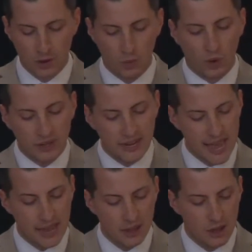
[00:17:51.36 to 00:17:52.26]
One
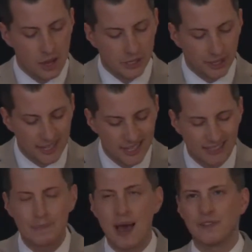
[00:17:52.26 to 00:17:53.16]
day, you're going to
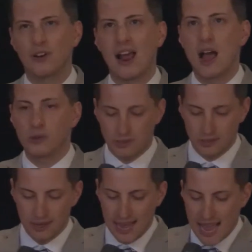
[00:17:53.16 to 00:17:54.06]
step out of your
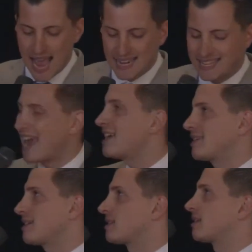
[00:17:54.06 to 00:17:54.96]
house and gaze
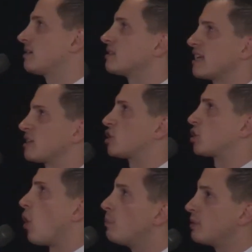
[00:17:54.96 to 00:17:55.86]
at a sunset
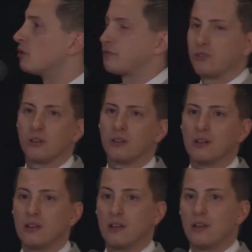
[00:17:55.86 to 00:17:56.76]
so beautiful,
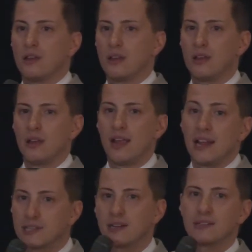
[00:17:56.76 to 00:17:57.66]

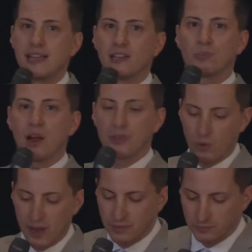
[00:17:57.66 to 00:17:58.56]
it's going to take your breath away.